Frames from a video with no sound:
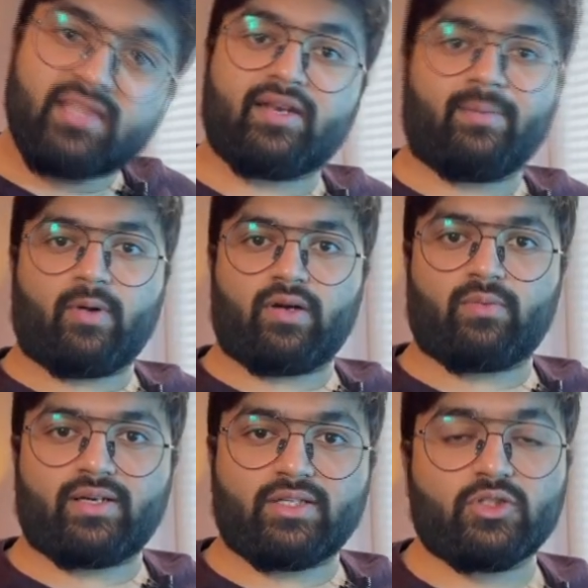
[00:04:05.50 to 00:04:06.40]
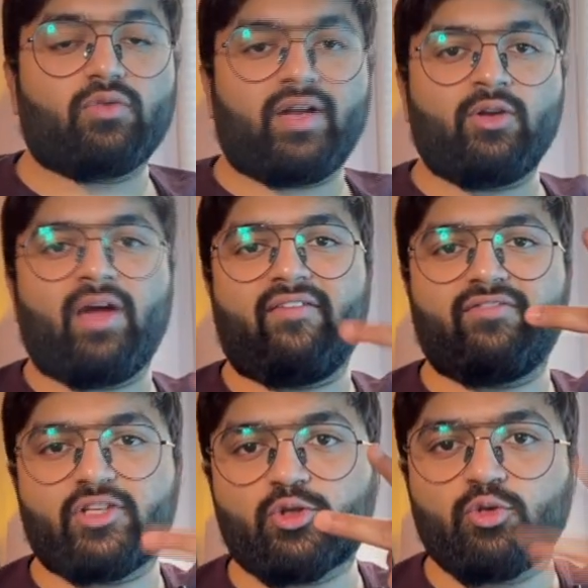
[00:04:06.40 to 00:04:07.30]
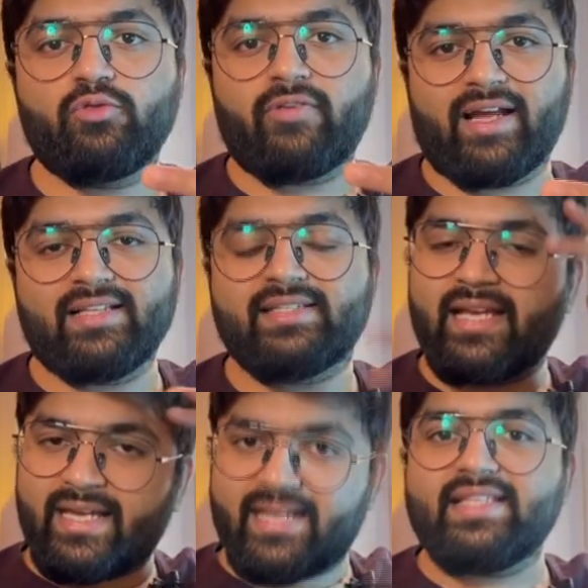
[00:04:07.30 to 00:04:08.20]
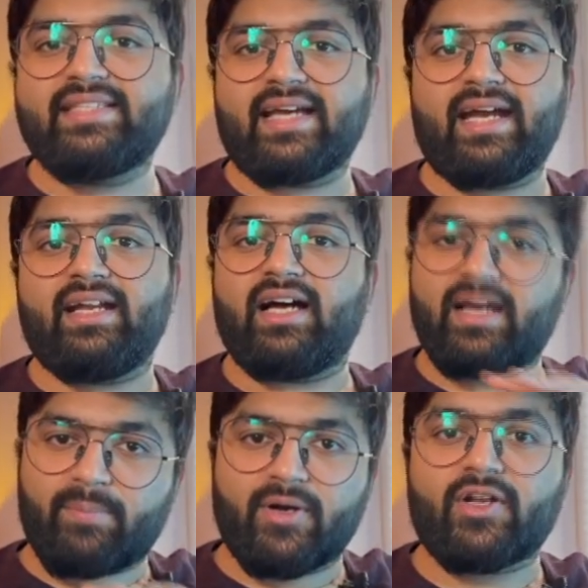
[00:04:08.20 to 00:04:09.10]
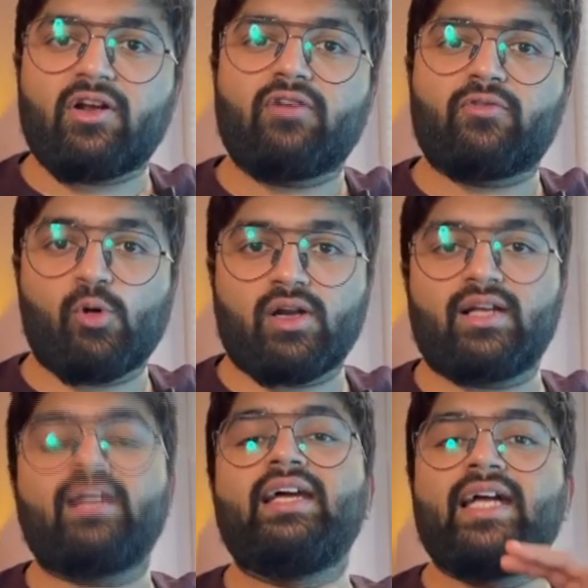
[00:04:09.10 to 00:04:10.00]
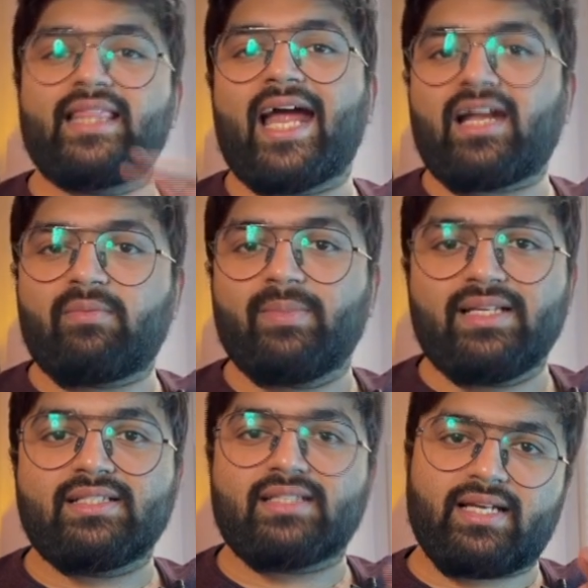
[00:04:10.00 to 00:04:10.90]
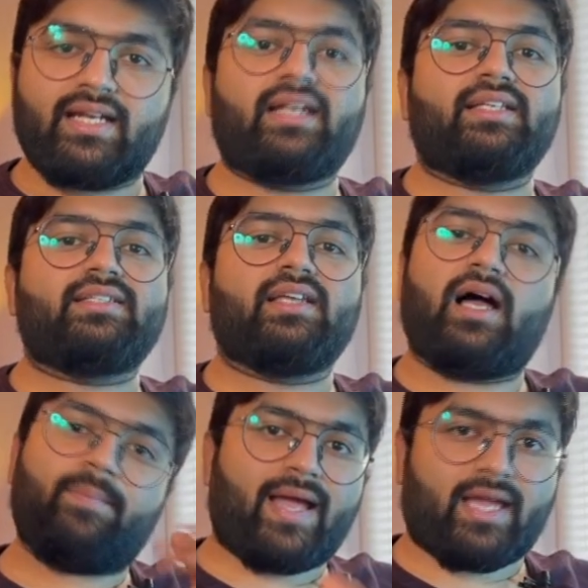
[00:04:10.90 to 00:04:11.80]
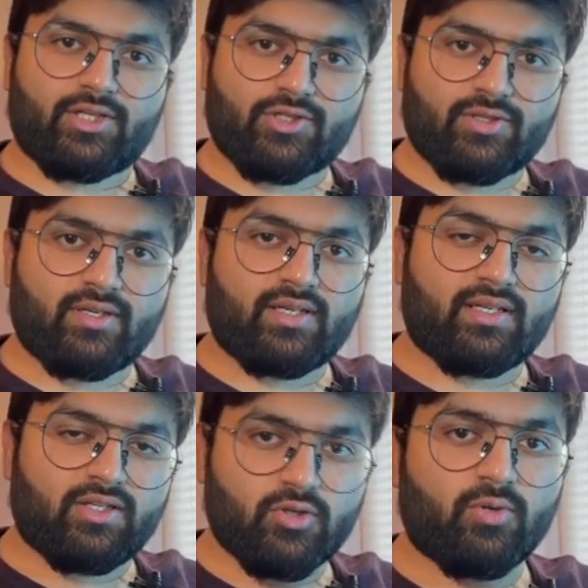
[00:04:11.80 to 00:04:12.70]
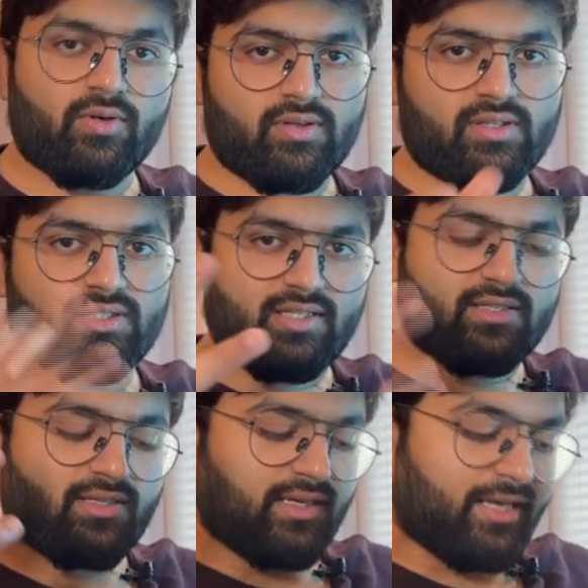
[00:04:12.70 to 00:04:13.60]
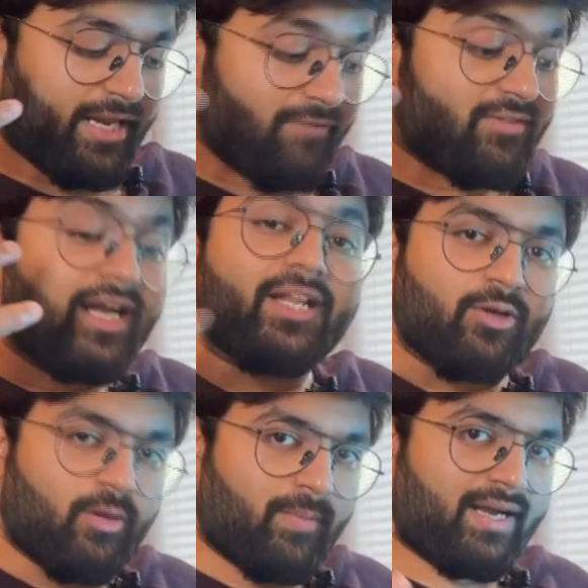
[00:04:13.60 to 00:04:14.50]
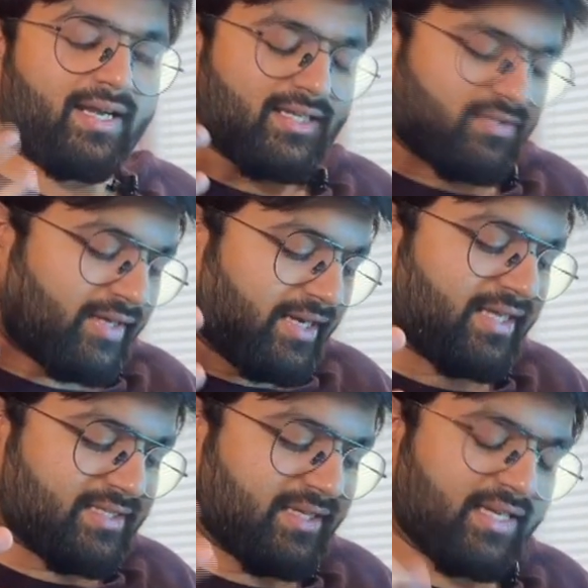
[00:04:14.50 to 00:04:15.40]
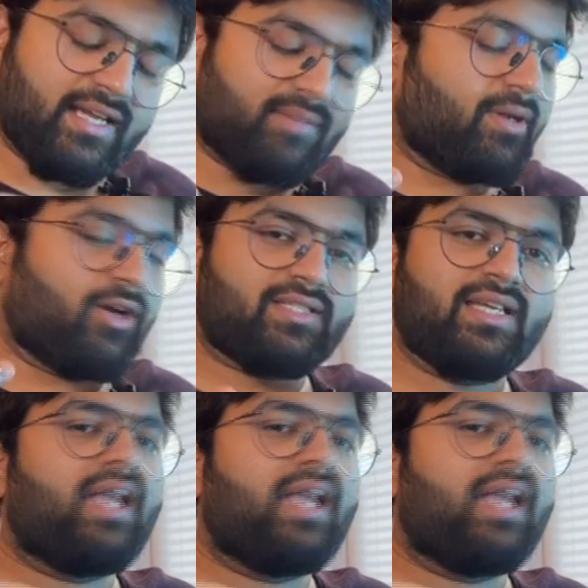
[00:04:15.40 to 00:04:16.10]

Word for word: three point one. So when you have these two files inside a particular folder, that means it is a package. So just grave that in your mind. It is very easy, it, because